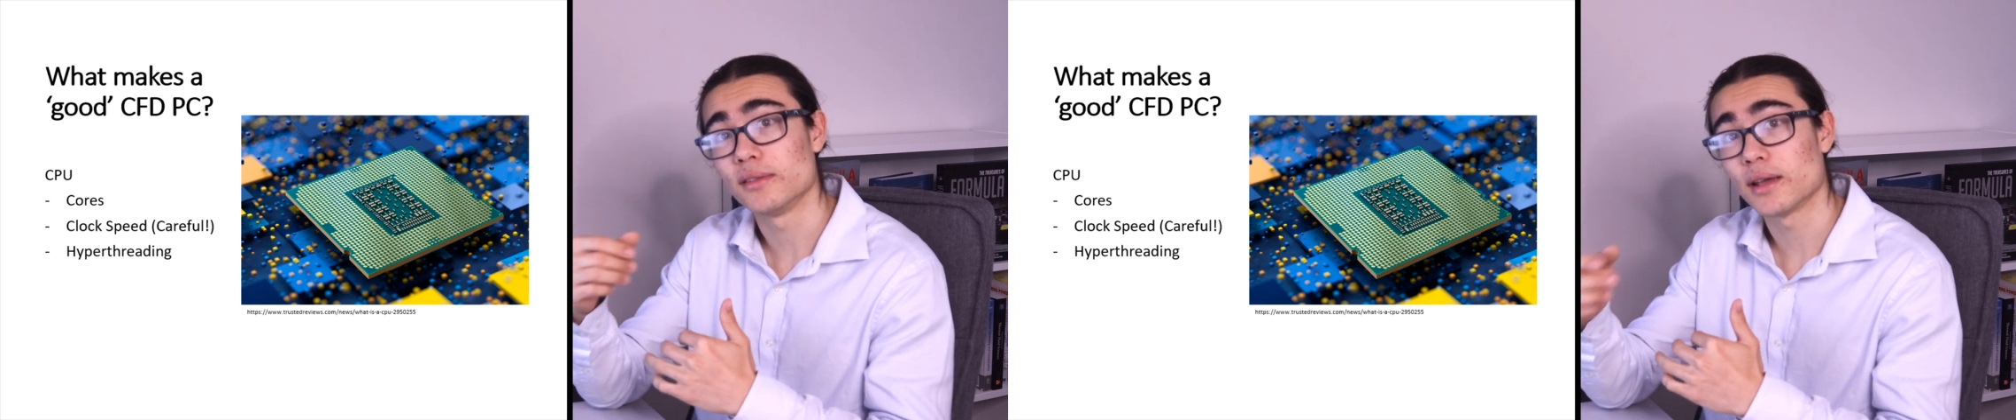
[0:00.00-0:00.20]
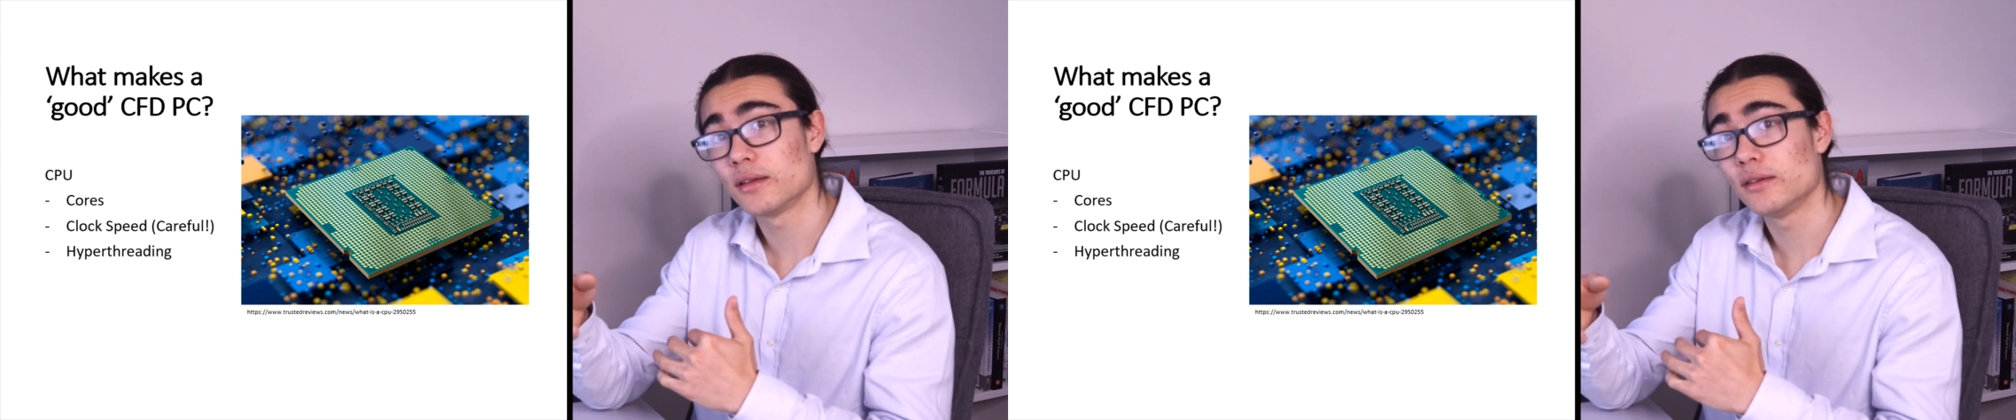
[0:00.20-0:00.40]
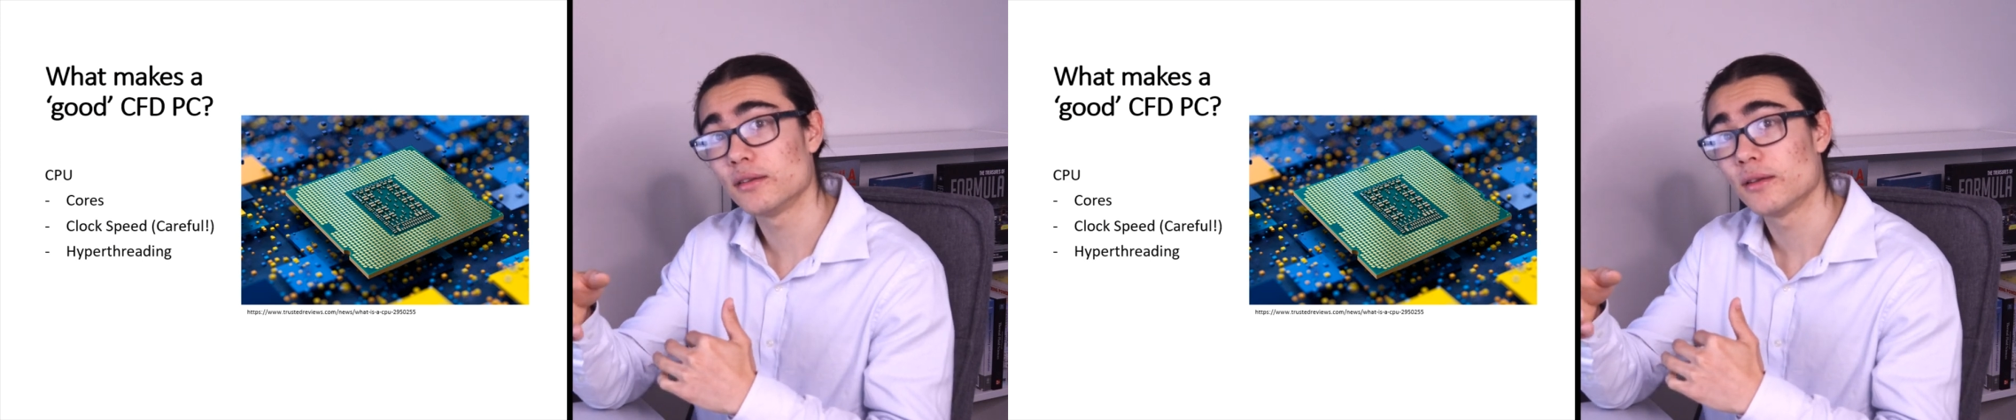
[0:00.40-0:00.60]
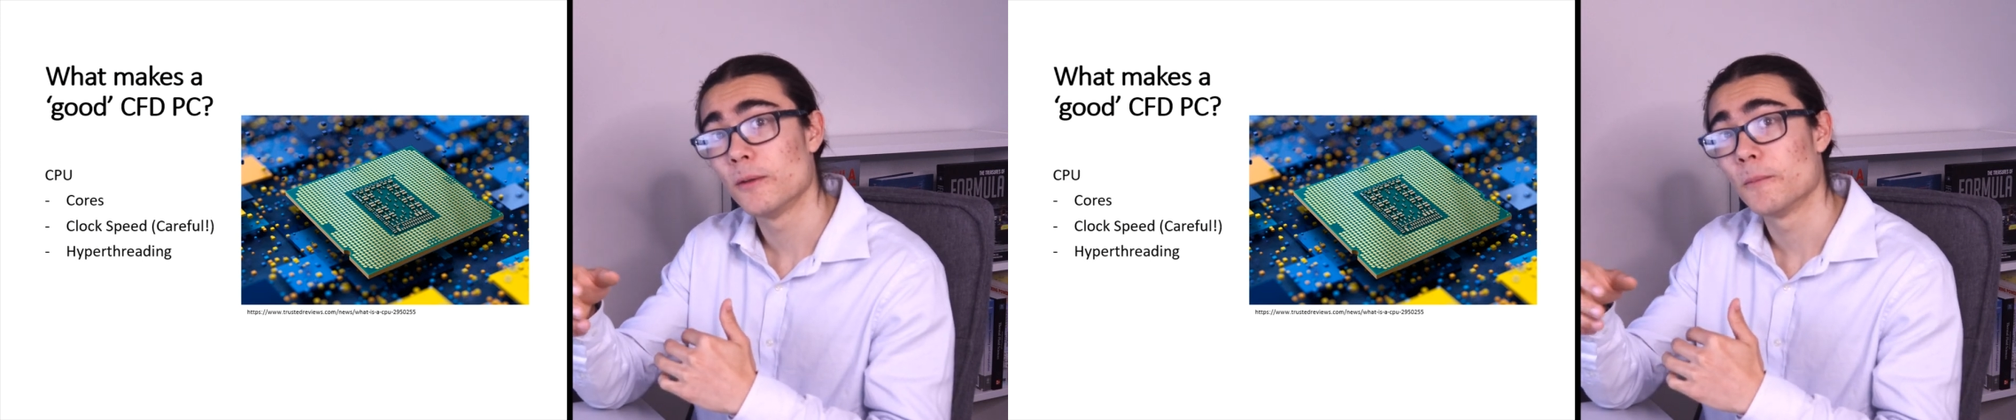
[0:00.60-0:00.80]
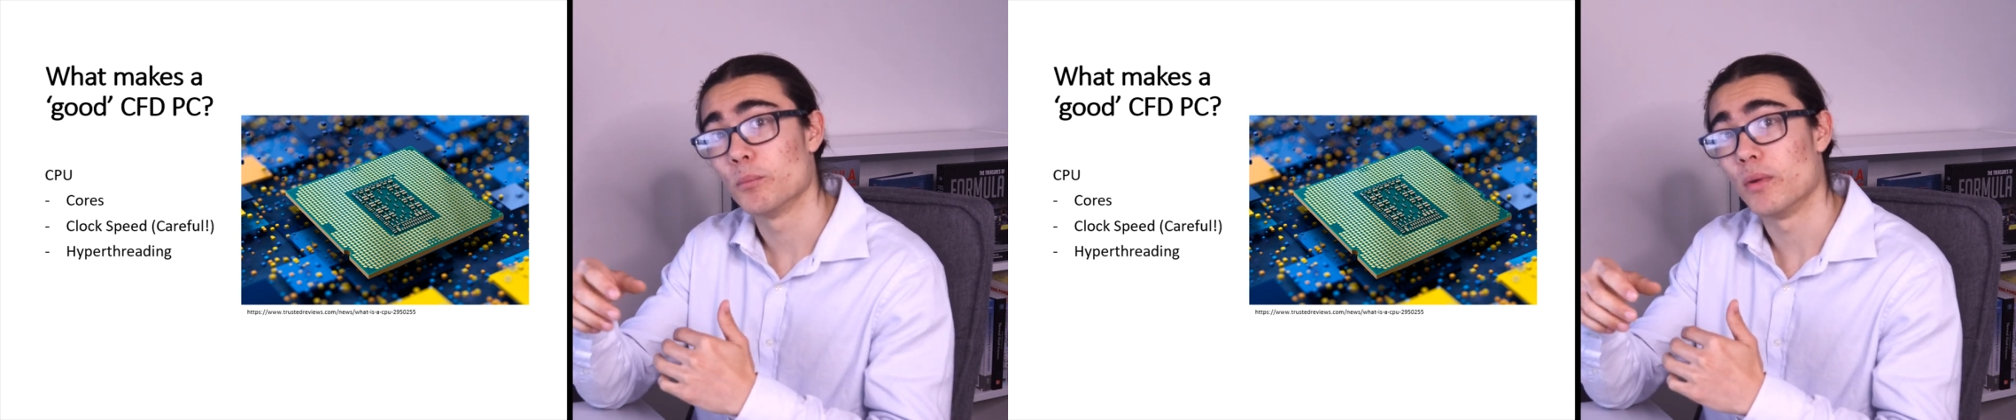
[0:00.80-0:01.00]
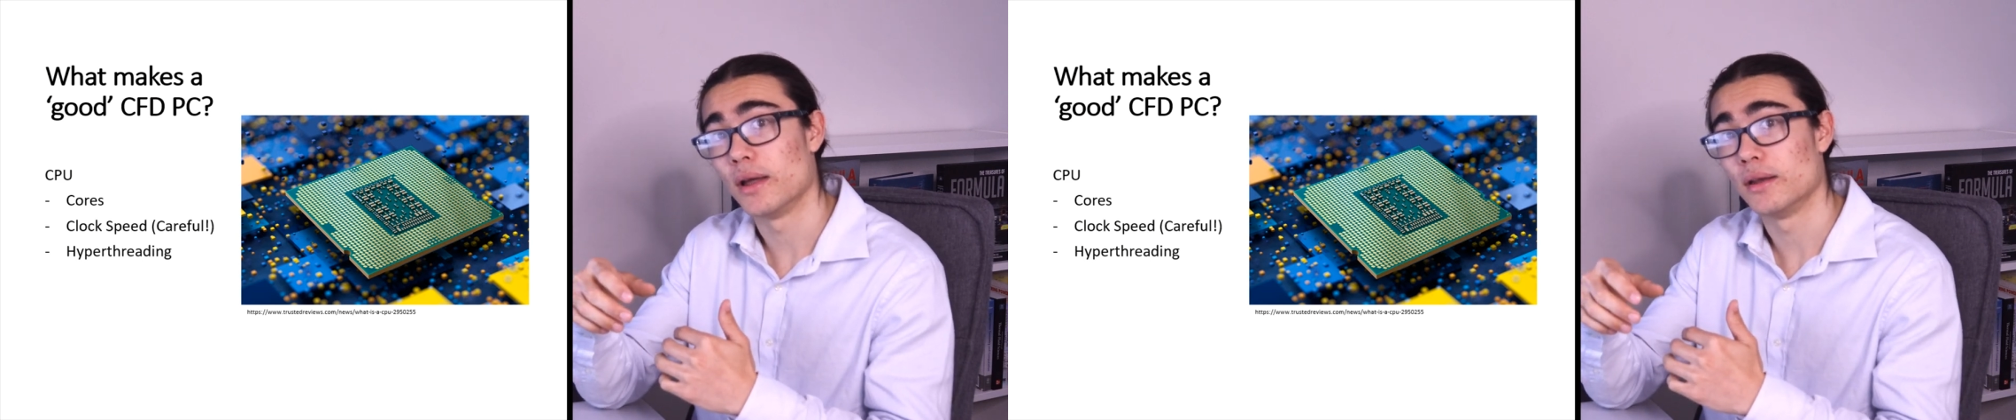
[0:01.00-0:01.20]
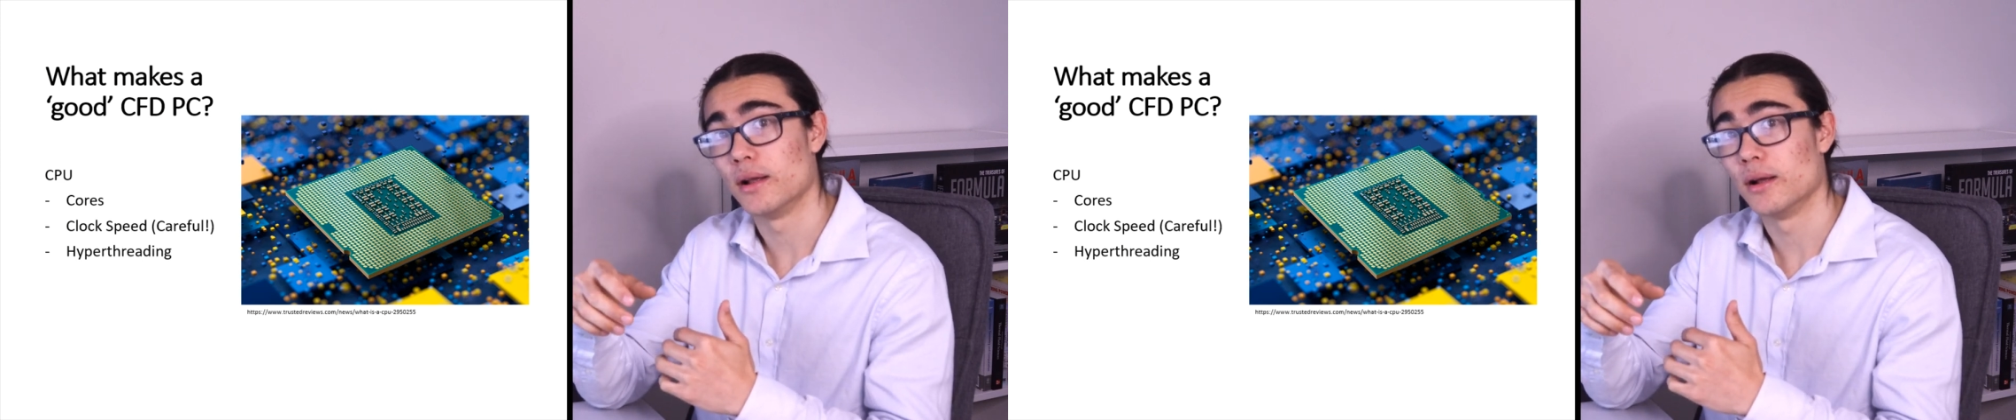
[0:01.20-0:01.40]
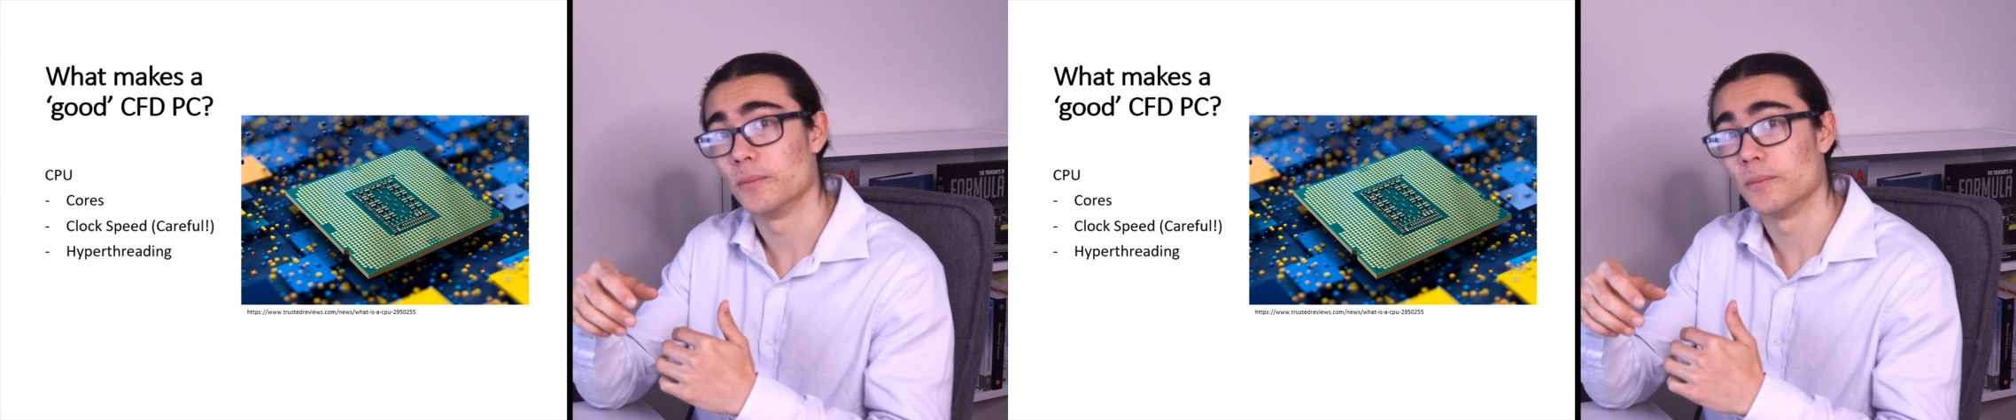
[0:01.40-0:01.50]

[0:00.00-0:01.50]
second might